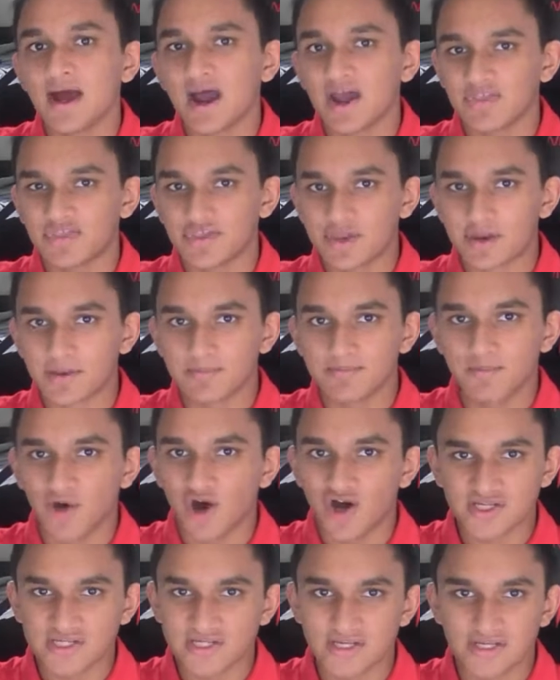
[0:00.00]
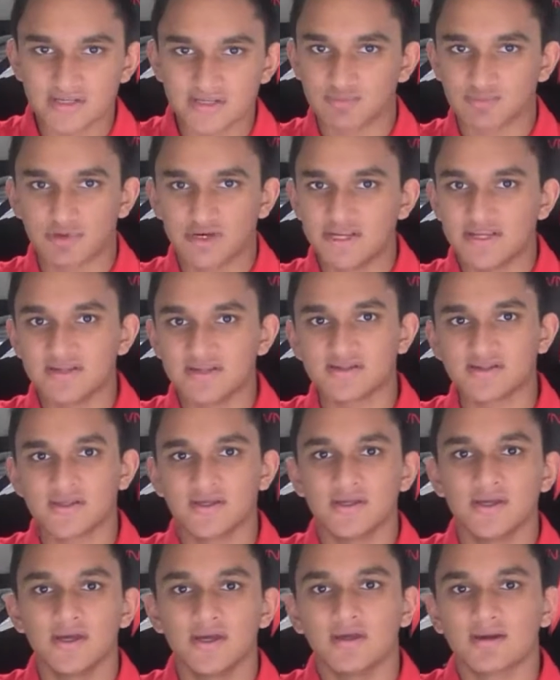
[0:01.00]
I think Boston is pretty
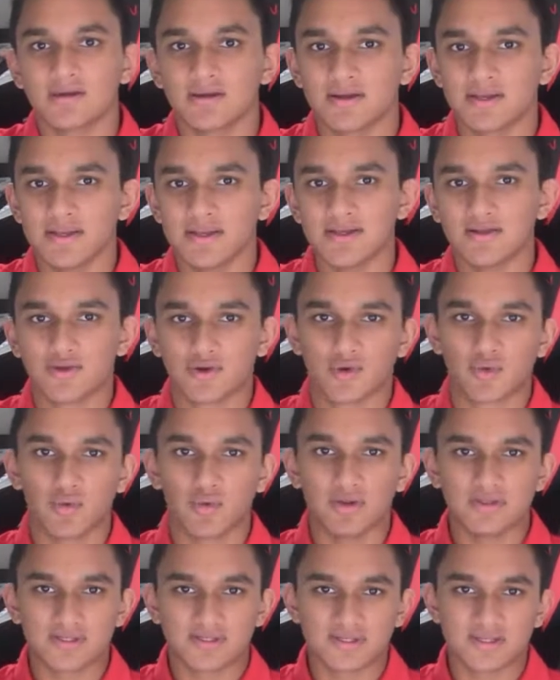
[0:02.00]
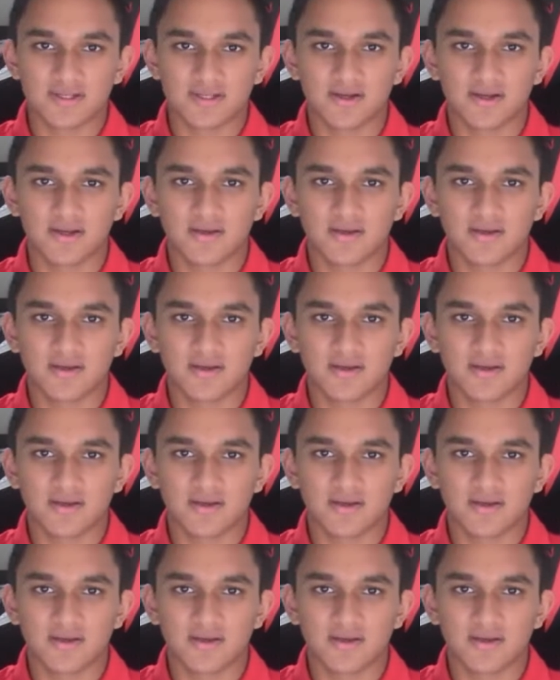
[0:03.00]
easily going to either win this